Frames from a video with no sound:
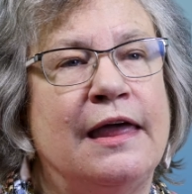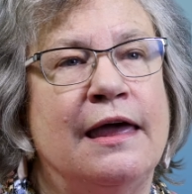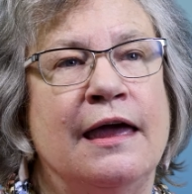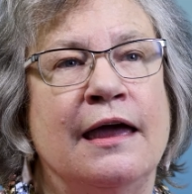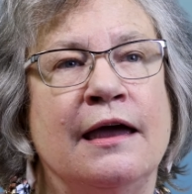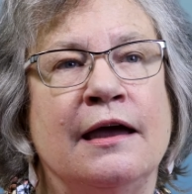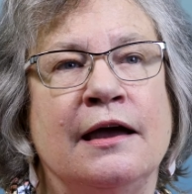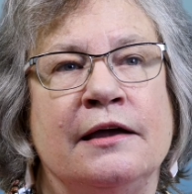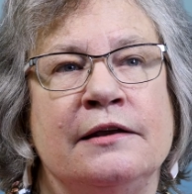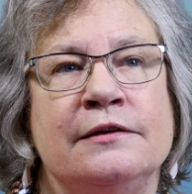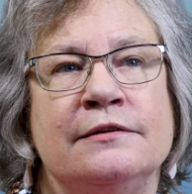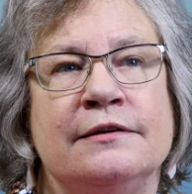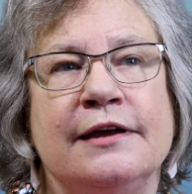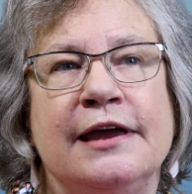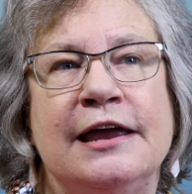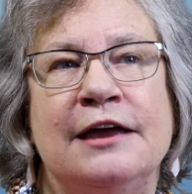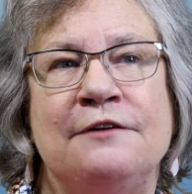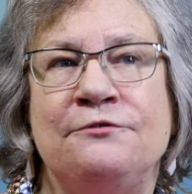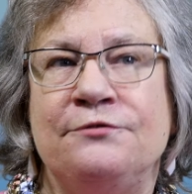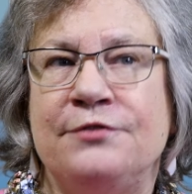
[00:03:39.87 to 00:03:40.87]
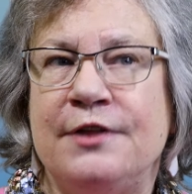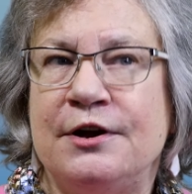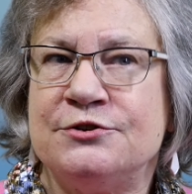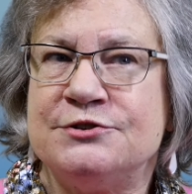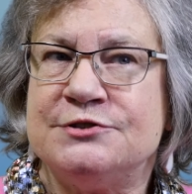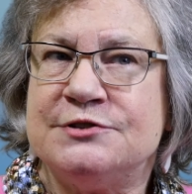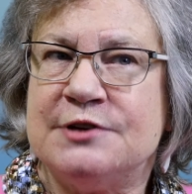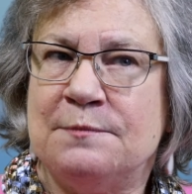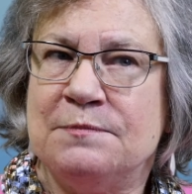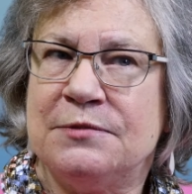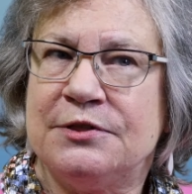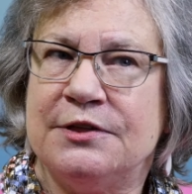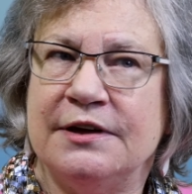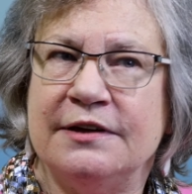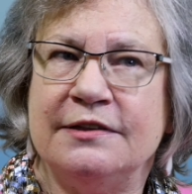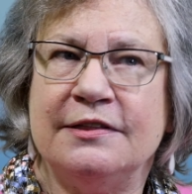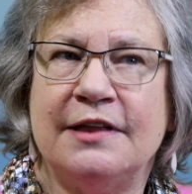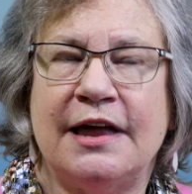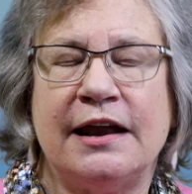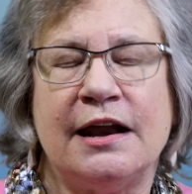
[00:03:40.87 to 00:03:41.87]
And if there's
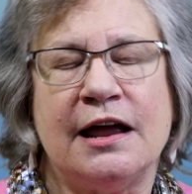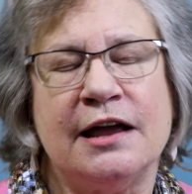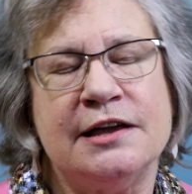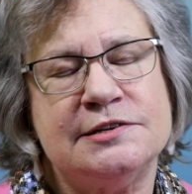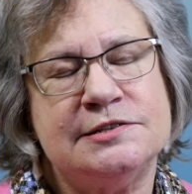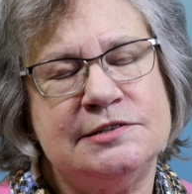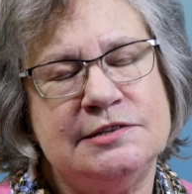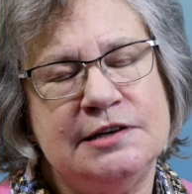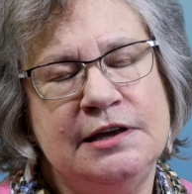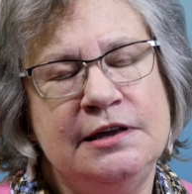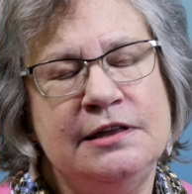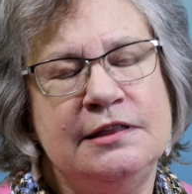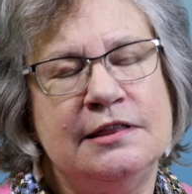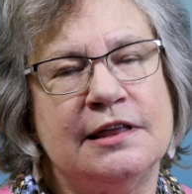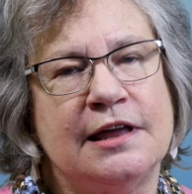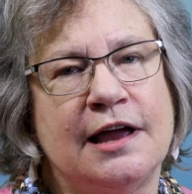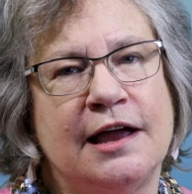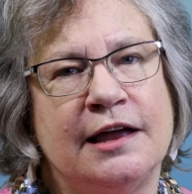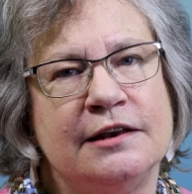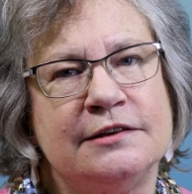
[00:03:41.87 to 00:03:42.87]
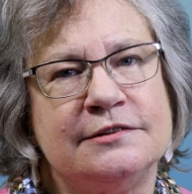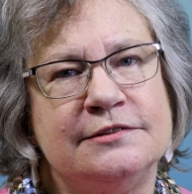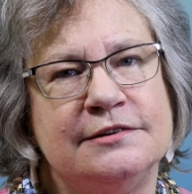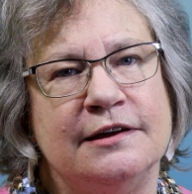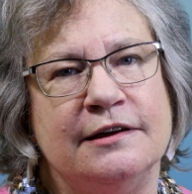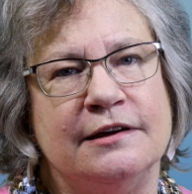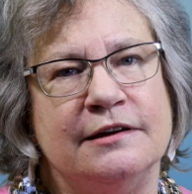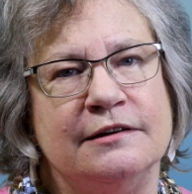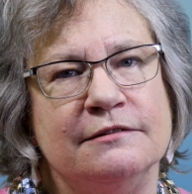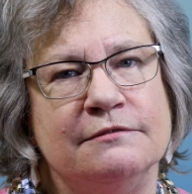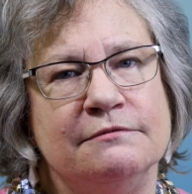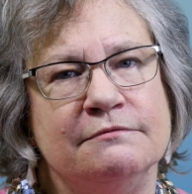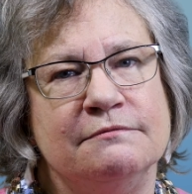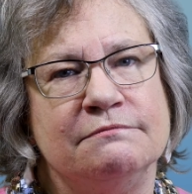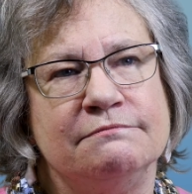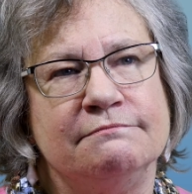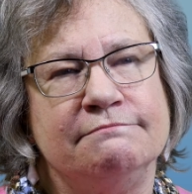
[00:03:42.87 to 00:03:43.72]
something that I see that